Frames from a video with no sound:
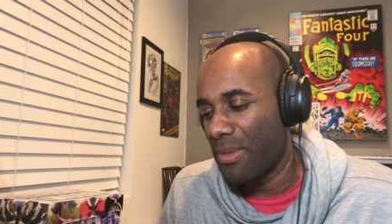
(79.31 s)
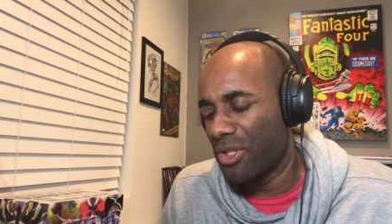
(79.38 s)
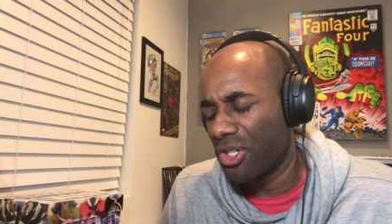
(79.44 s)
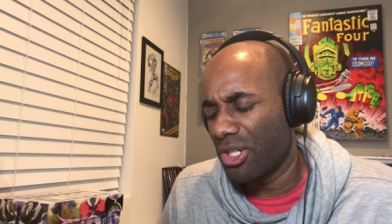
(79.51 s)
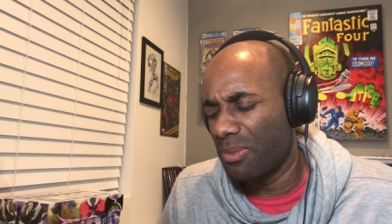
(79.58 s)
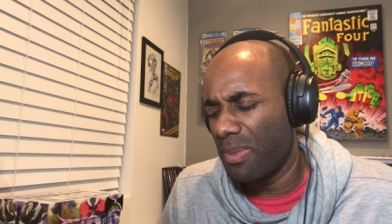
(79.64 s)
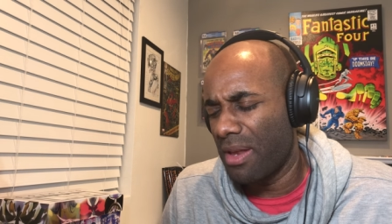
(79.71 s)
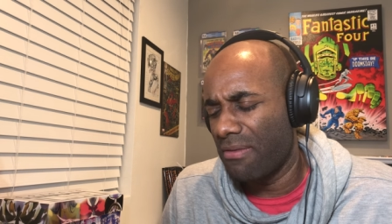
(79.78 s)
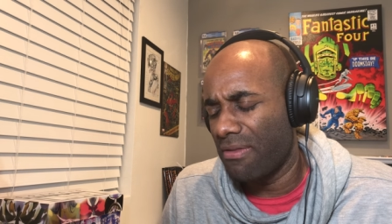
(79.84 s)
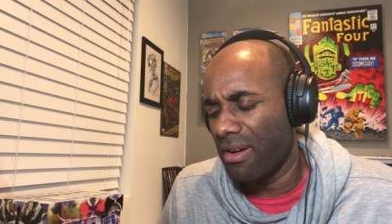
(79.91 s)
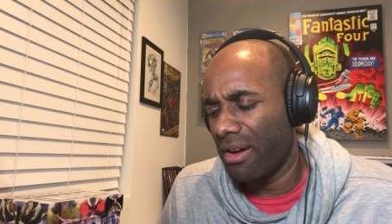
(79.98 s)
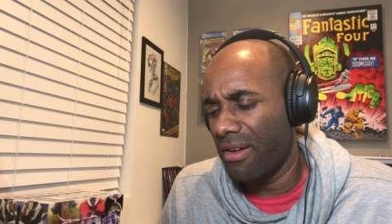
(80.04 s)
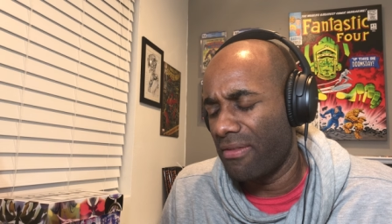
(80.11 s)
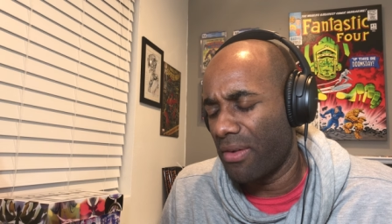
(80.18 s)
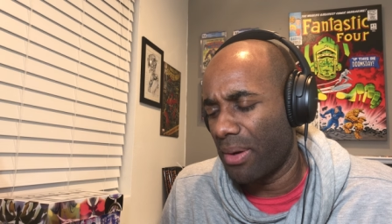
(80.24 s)
it's just been
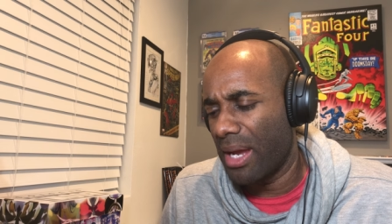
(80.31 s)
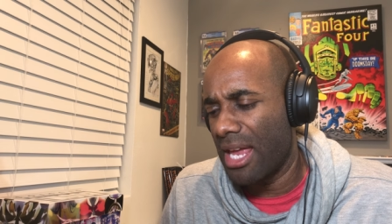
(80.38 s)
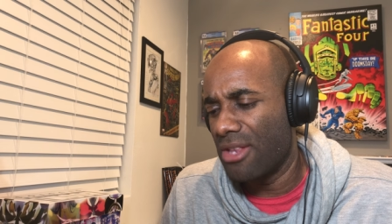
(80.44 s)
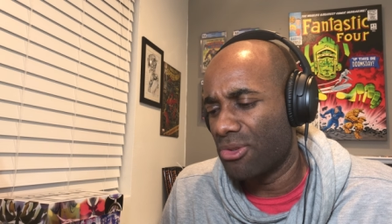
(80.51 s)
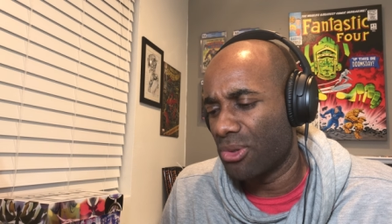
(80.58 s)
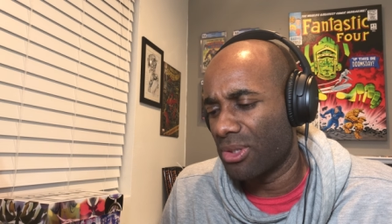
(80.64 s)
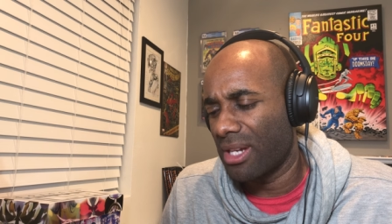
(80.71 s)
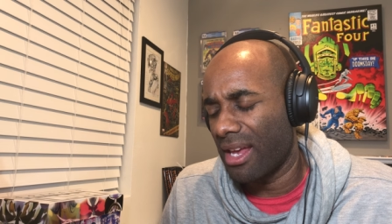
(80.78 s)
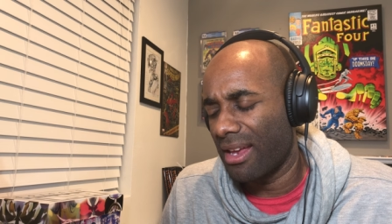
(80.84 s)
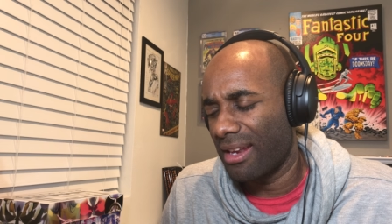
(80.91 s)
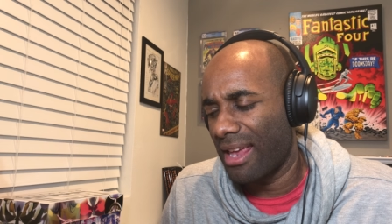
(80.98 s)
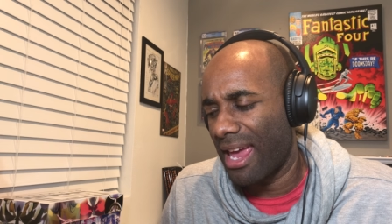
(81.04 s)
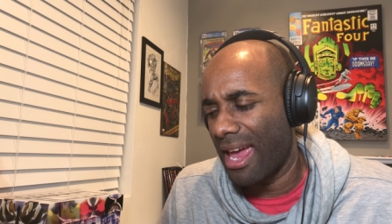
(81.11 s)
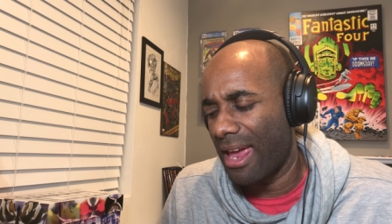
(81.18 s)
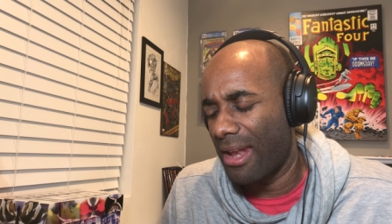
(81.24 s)
very very interesting
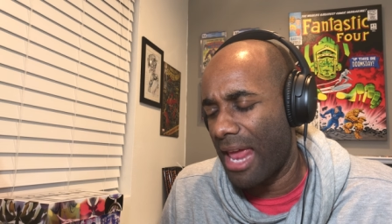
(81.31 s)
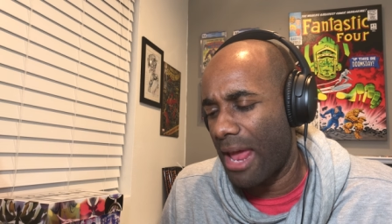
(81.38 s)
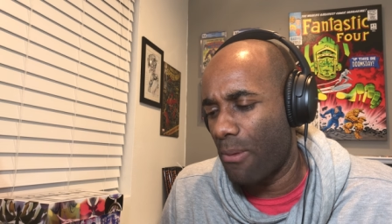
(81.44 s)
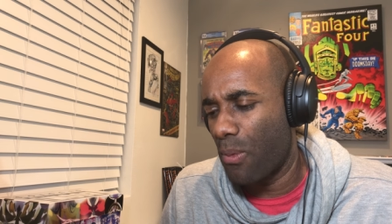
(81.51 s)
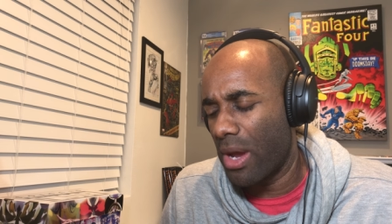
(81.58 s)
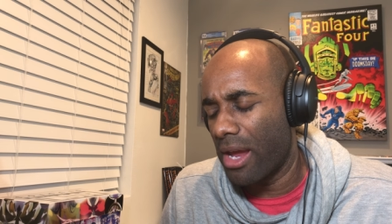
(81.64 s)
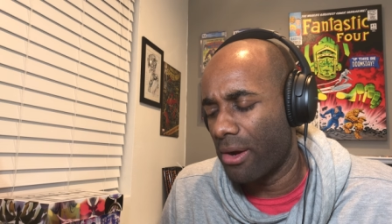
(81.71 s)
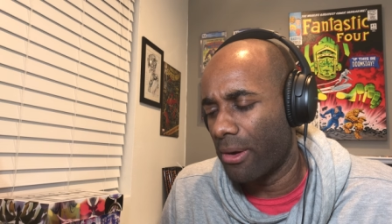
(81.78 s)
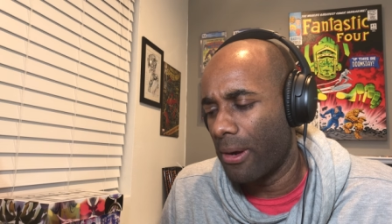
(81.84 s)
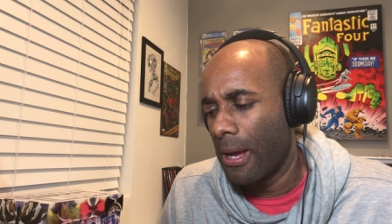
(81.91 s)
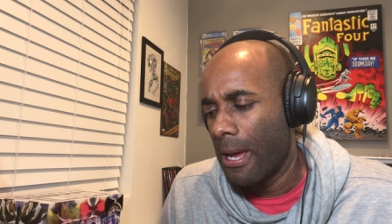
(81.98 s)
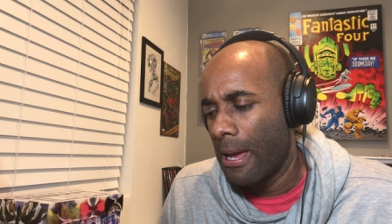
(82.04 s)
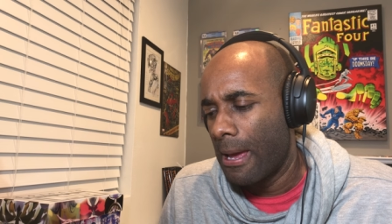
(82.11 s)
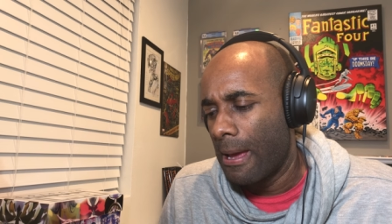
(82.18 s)
and and we are